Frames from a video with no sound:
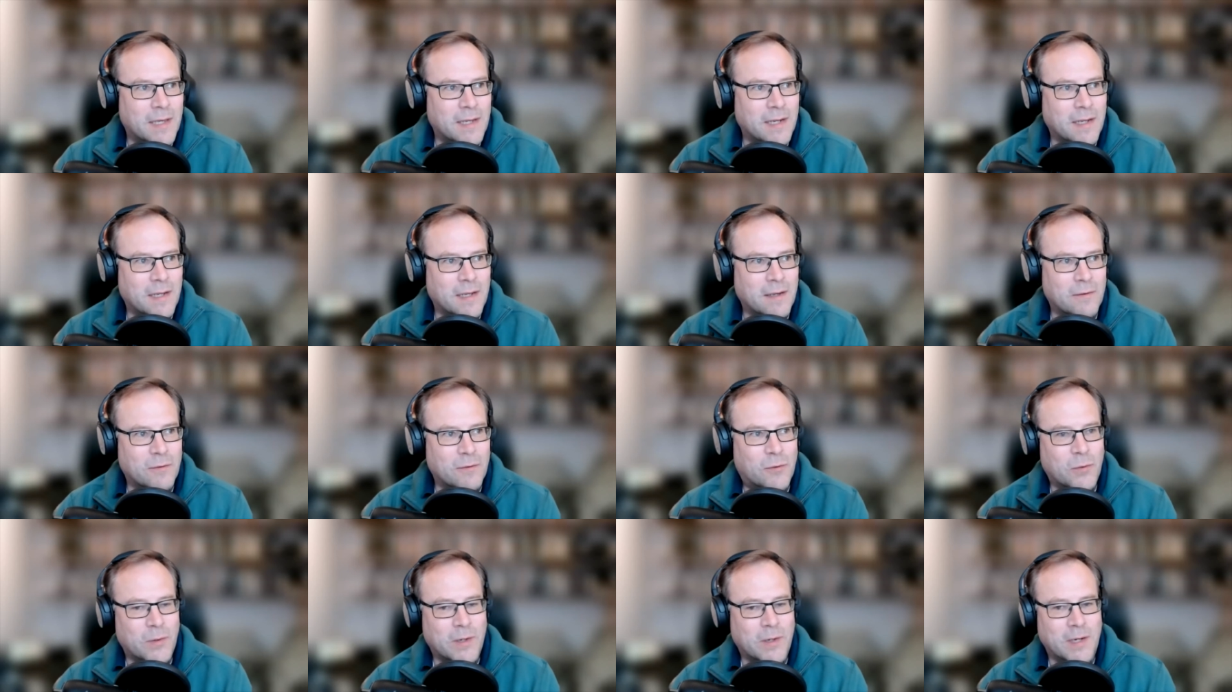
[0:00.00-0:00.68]
of
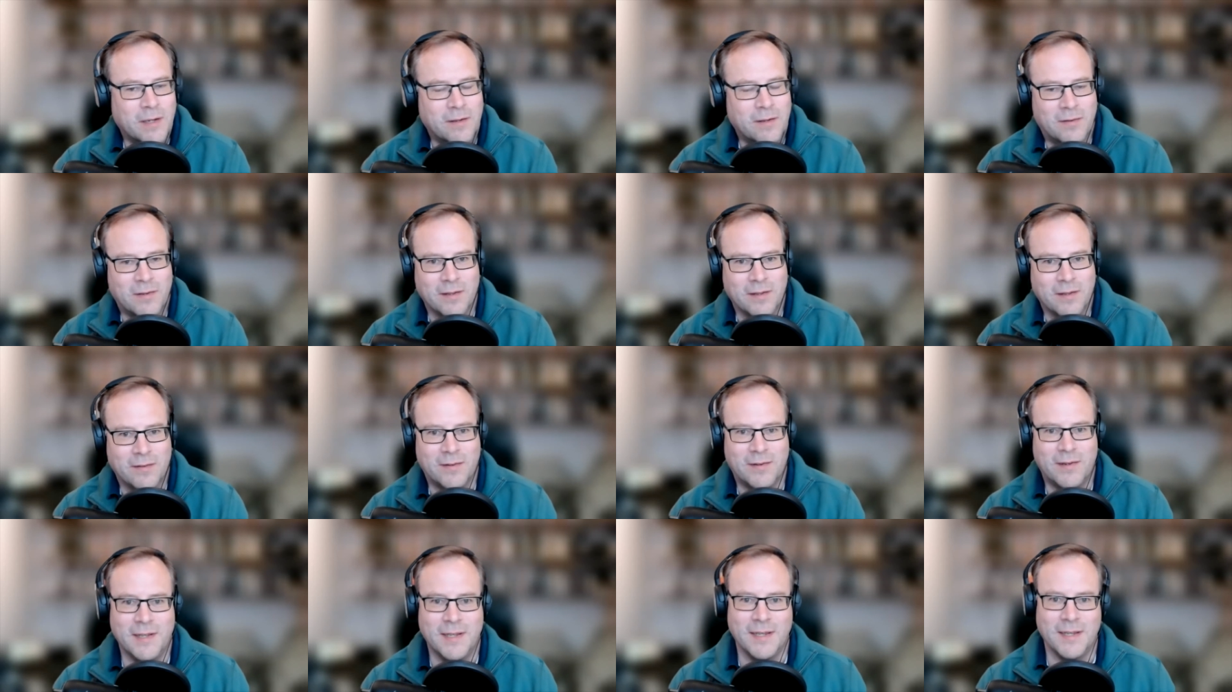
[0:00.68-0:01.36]

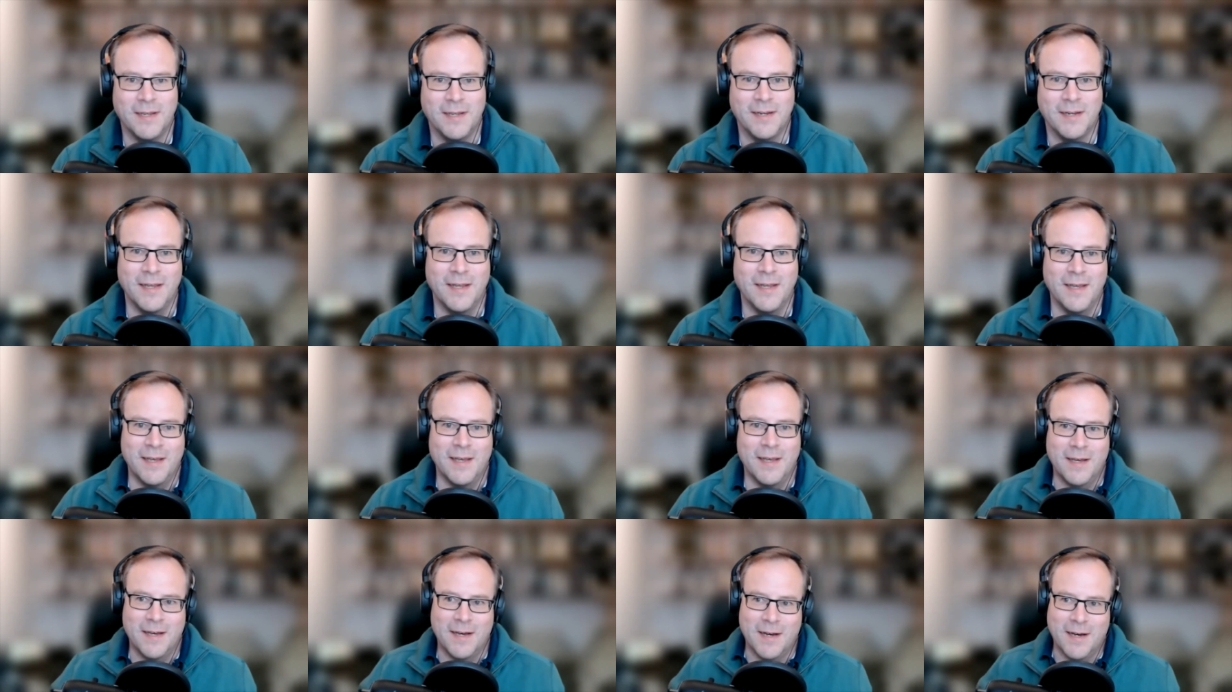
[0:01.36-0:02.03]
2016,
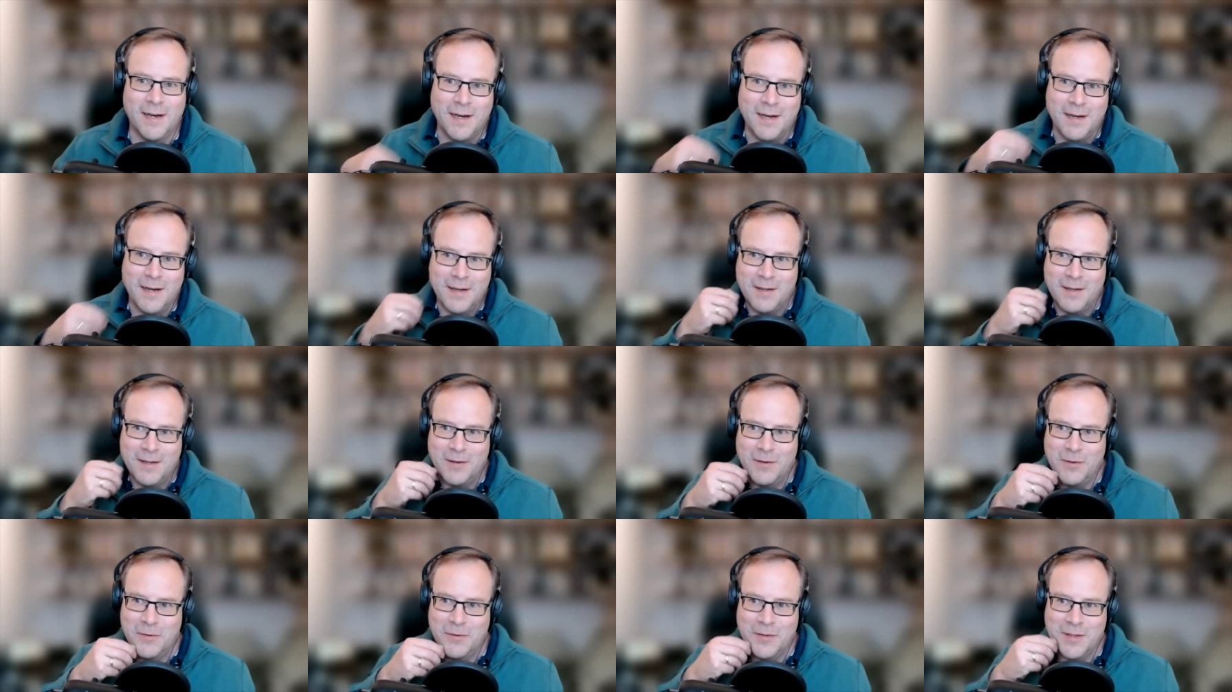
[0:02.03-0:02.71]
uh,
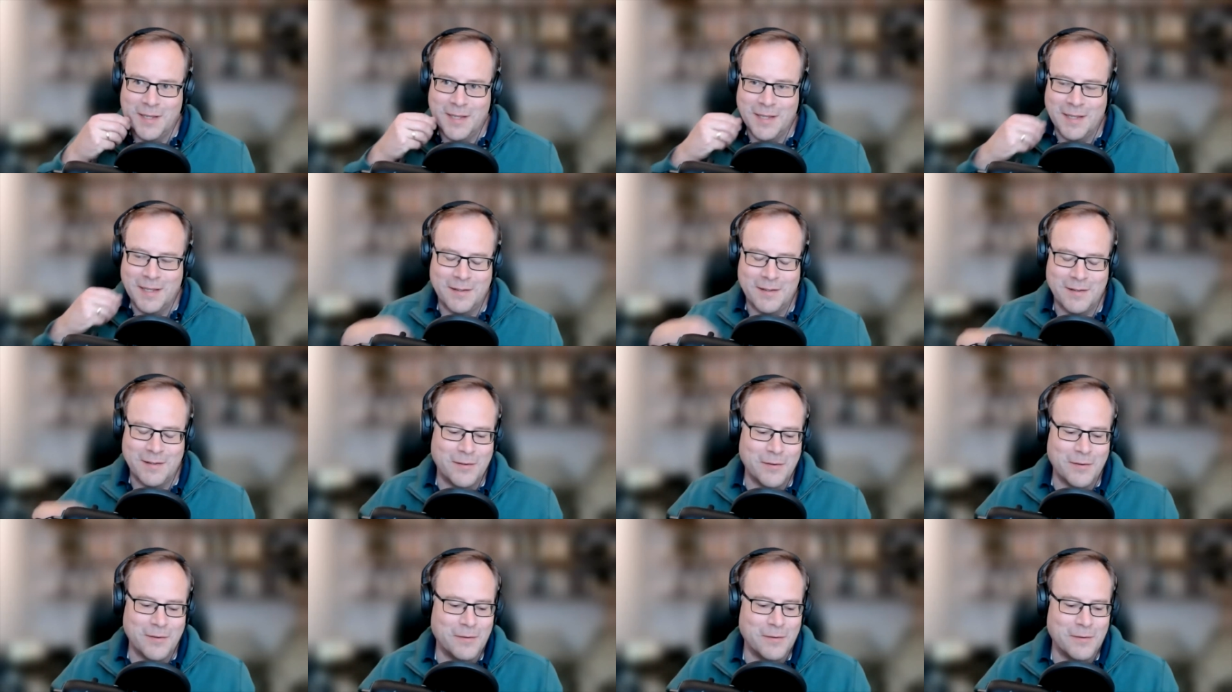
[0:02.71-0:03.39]
all the
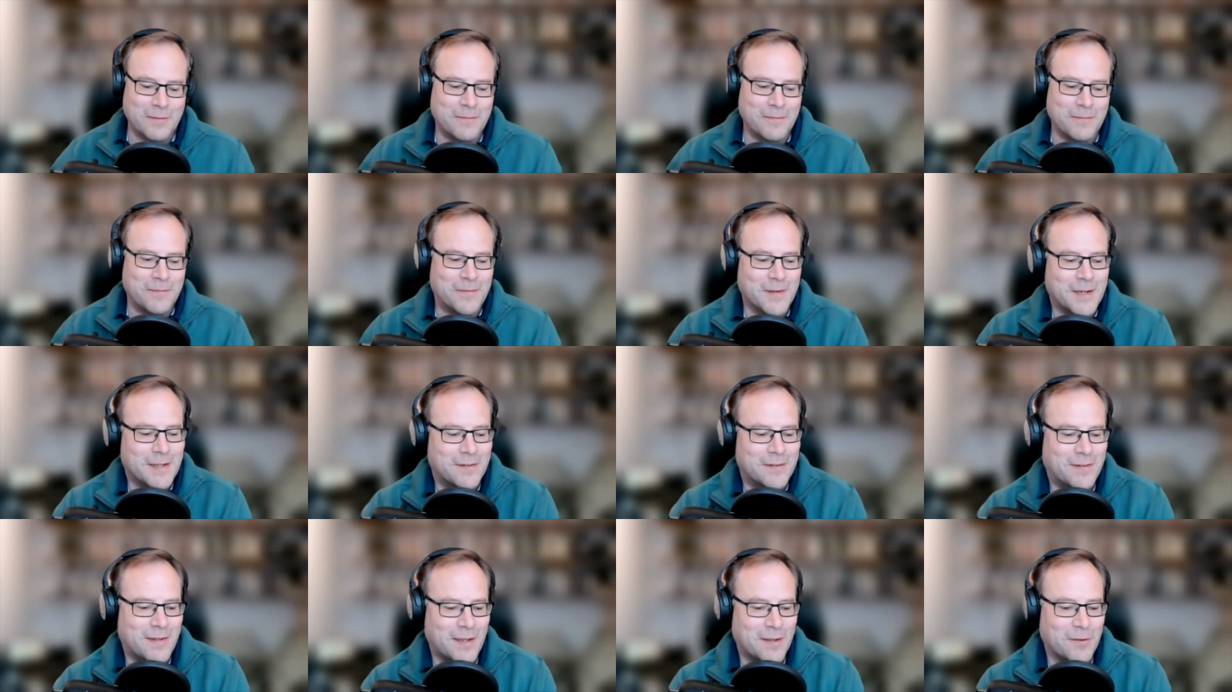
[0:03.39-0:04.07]
sort of uh,
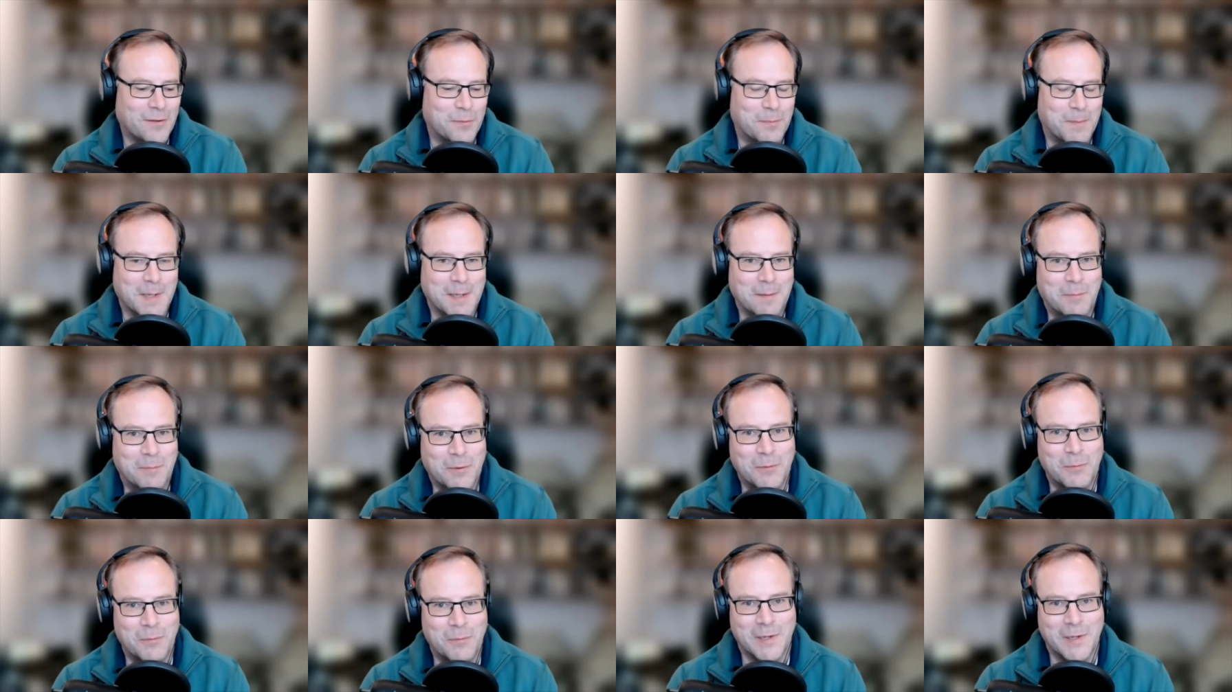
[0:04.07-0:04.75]
salespeople
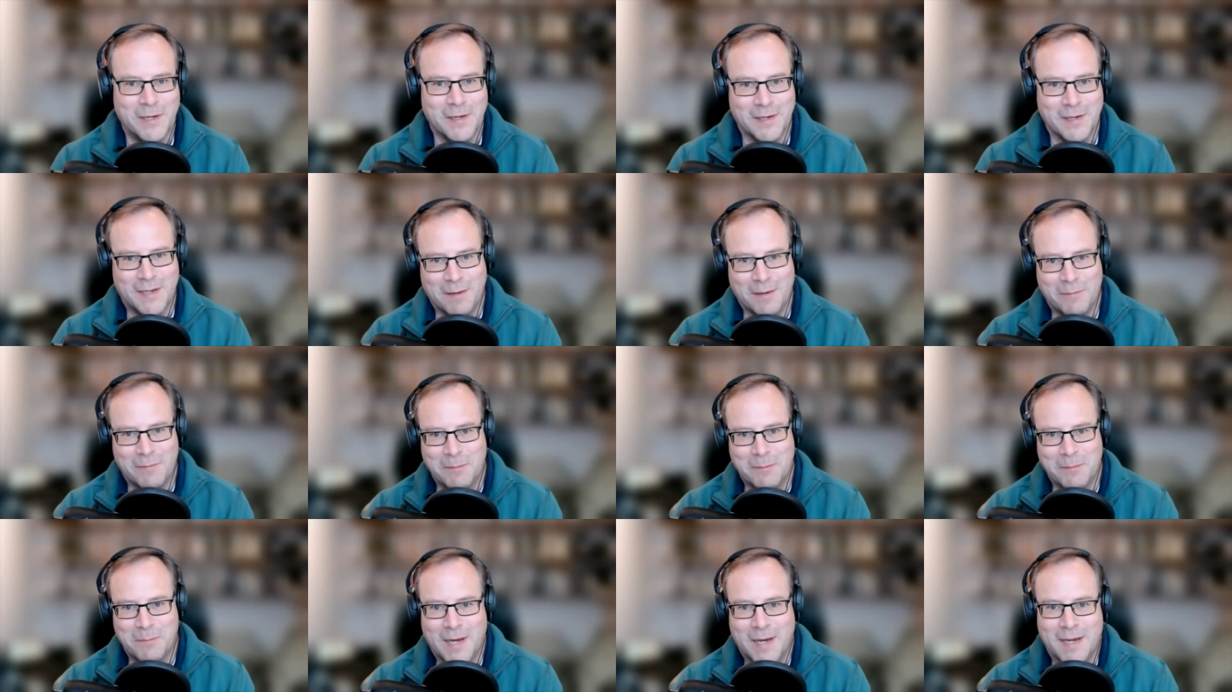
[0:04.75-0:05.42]
were coming
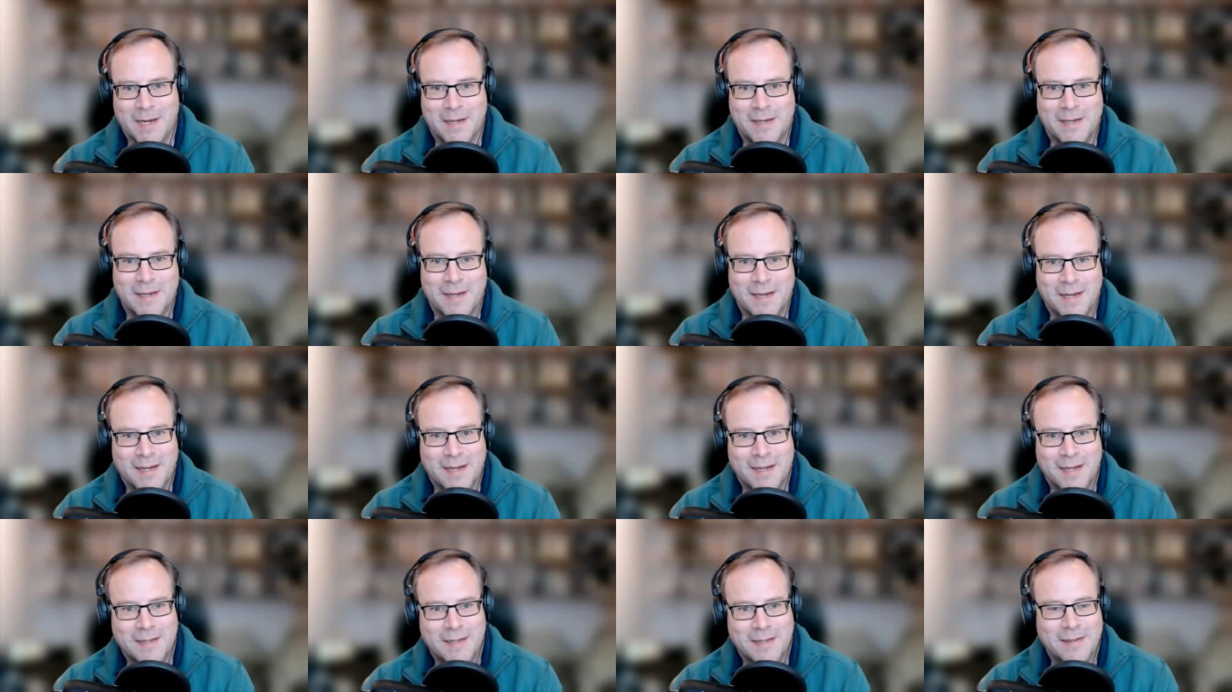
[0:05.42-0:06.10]
back
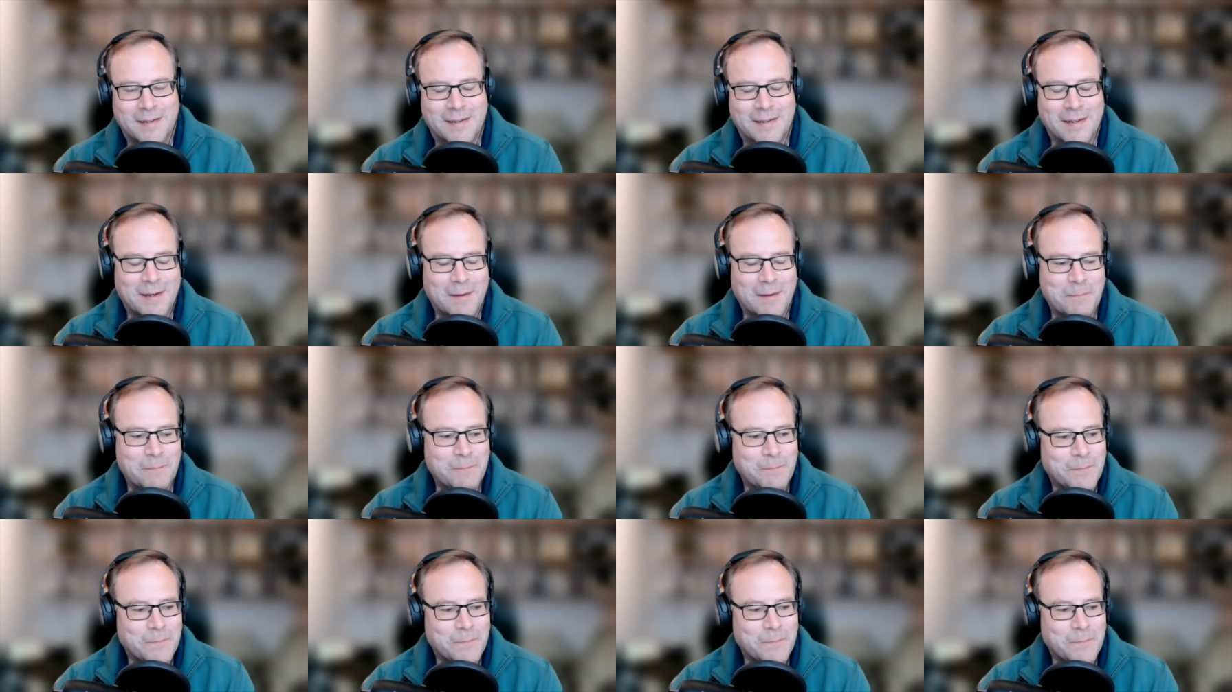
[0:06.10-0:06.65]
and um,